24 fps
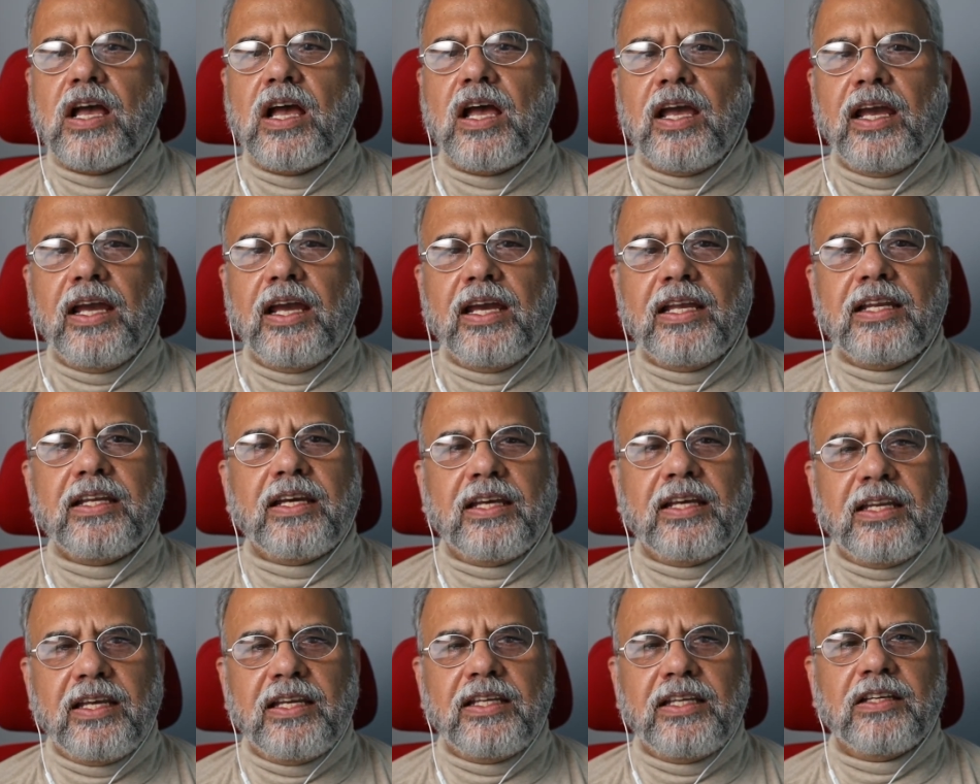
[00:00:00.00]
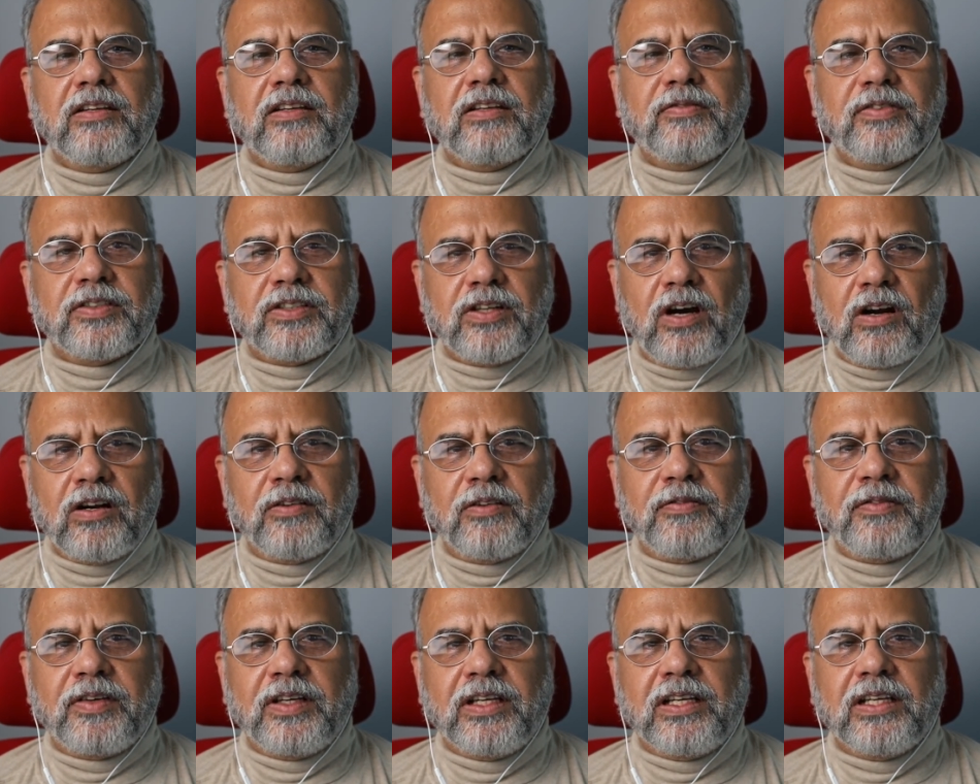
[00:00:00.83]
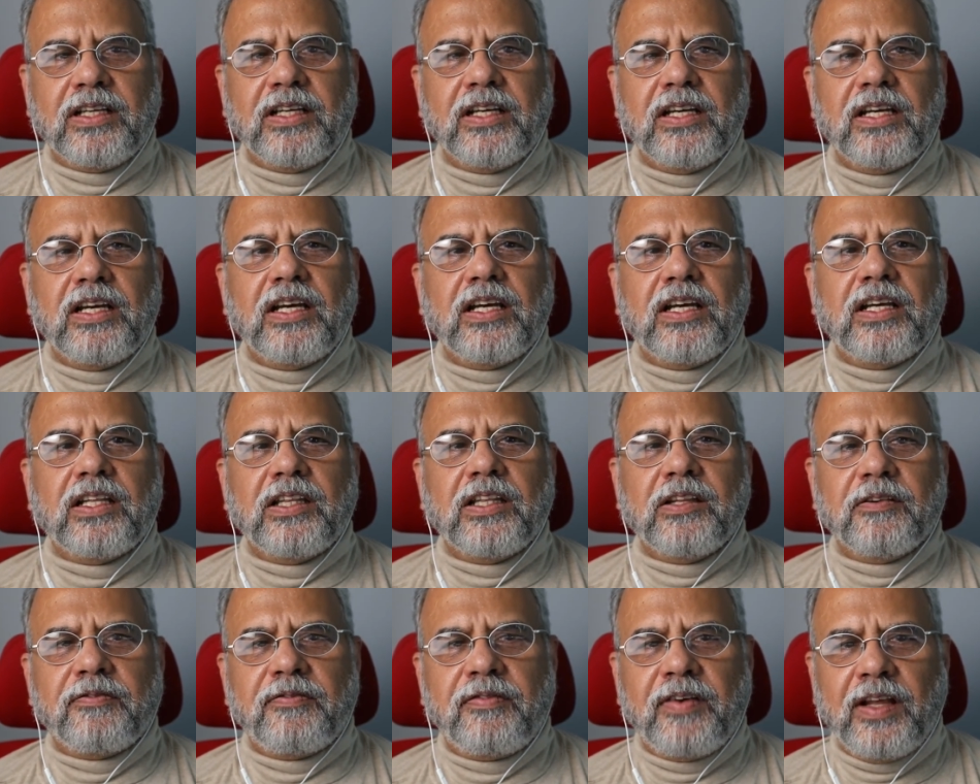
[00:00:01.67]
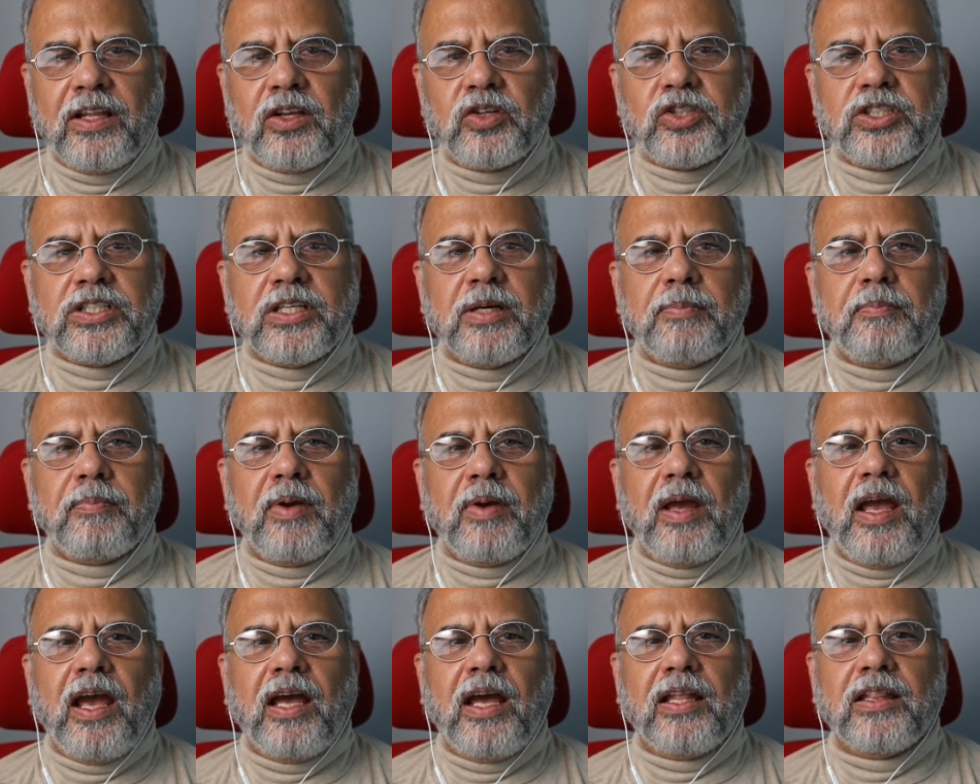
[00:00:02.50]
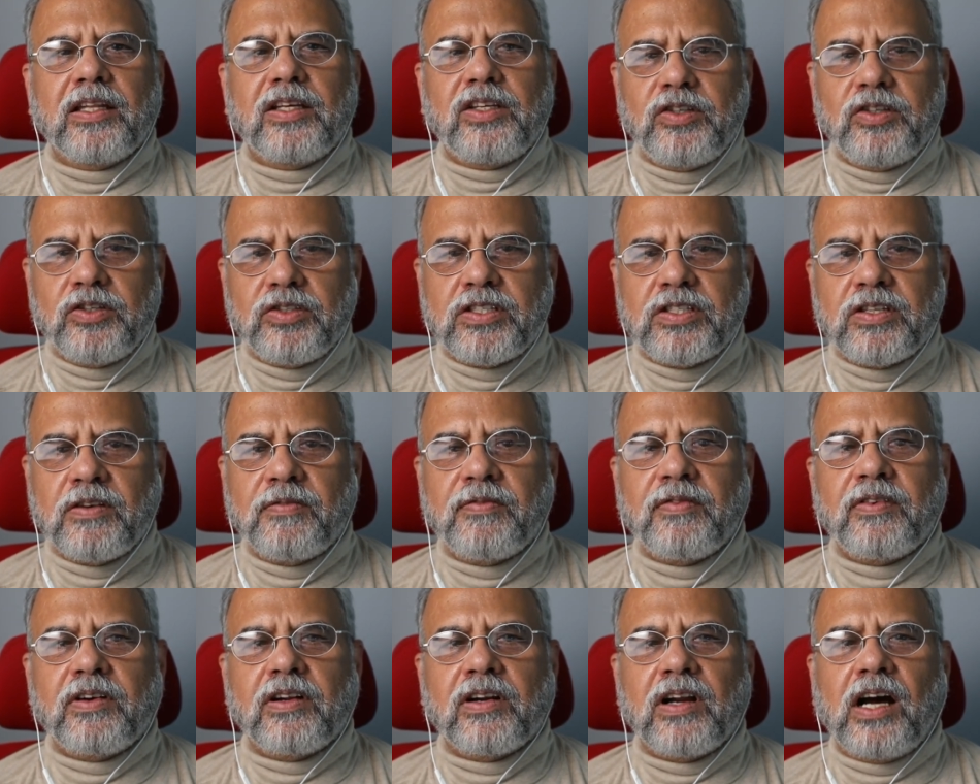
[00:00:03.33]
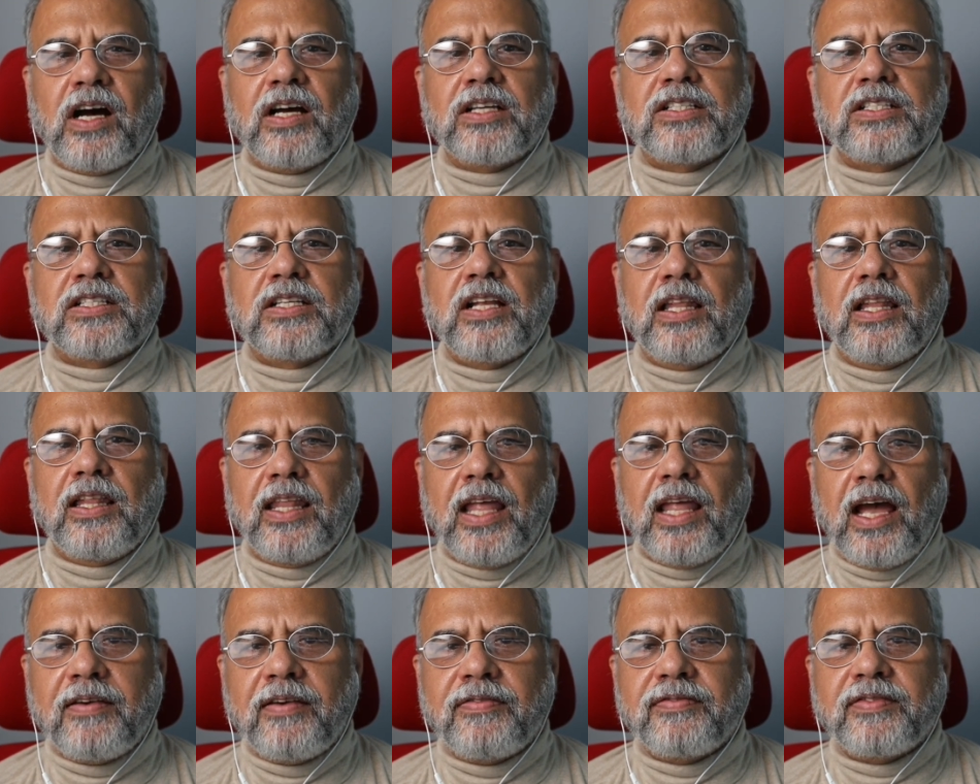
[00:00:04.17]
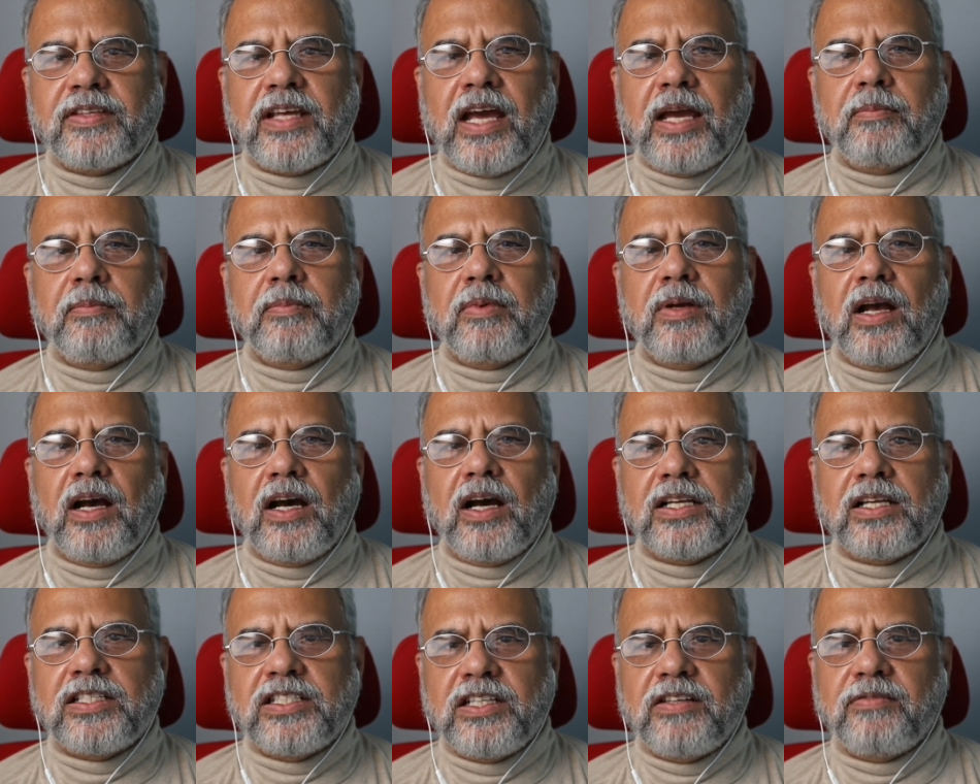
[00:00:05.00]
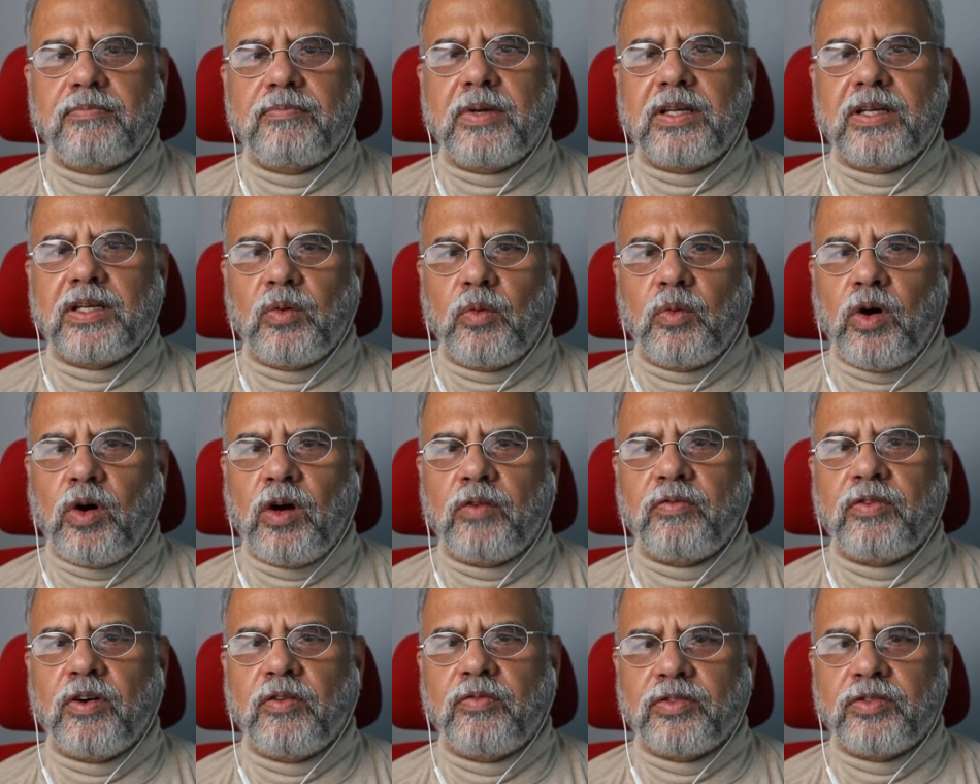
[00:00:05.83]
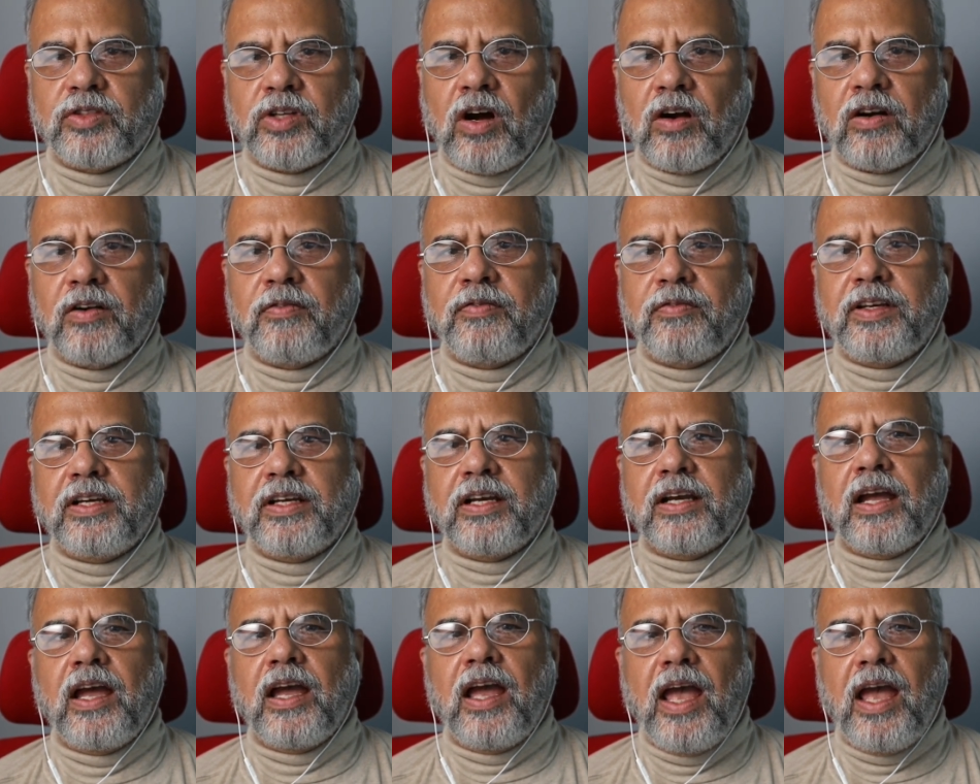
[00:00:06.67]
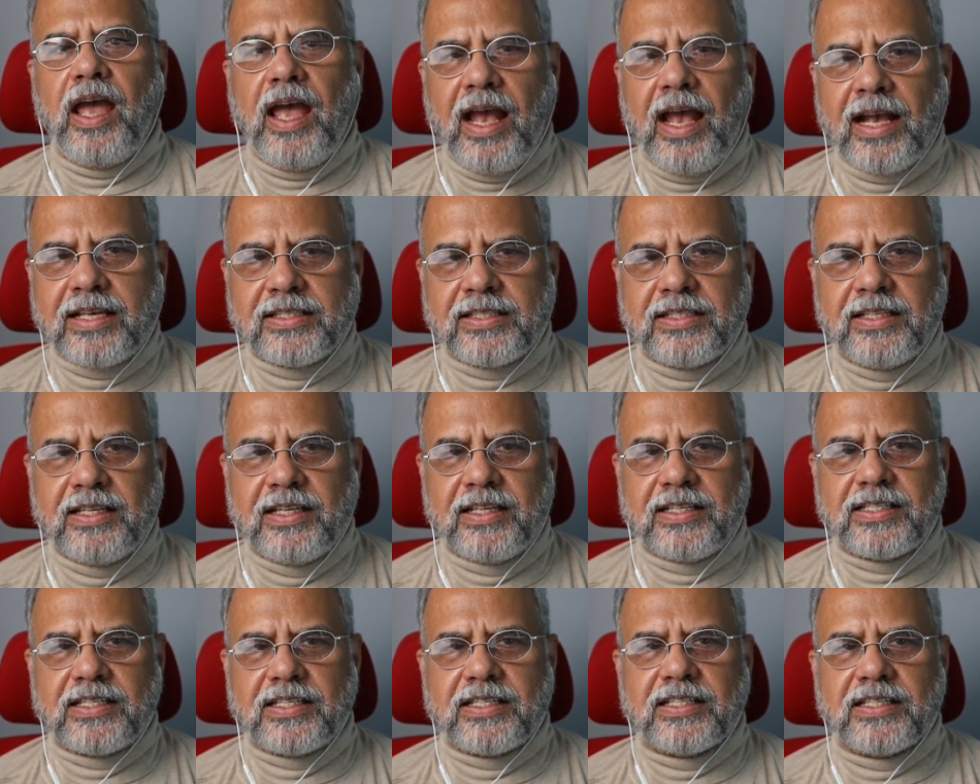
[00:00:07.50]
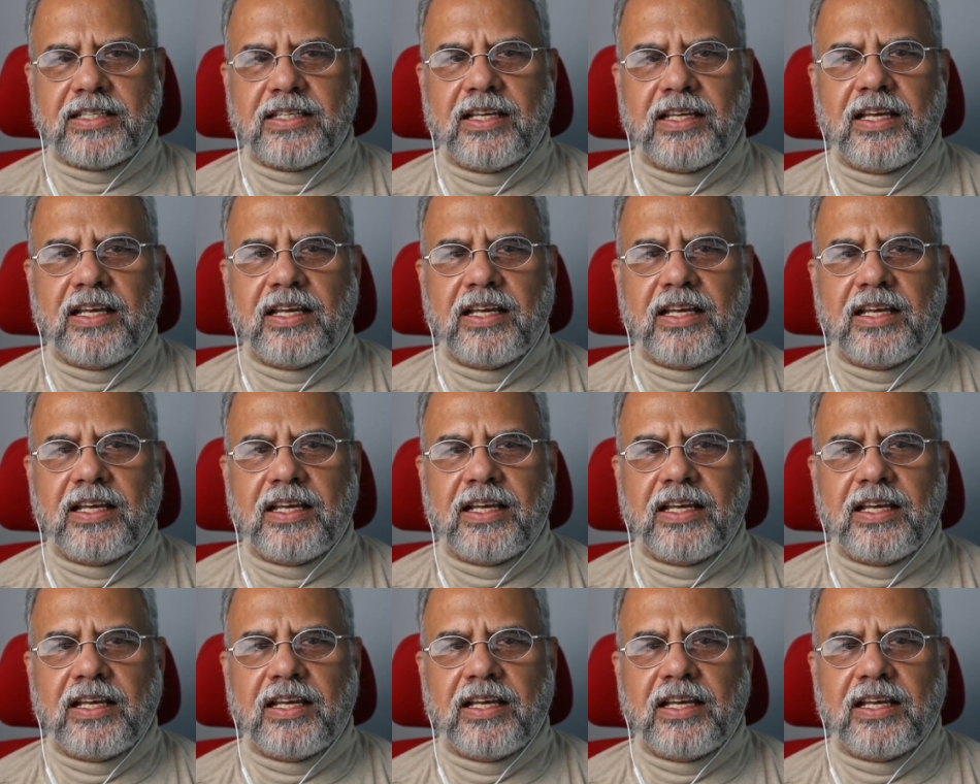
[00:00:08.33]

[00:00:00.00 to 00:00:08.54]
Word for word: in Canadian photography the Fellowship and the Yousuf Karsh Lifetime Achievement Award for Photography Excellence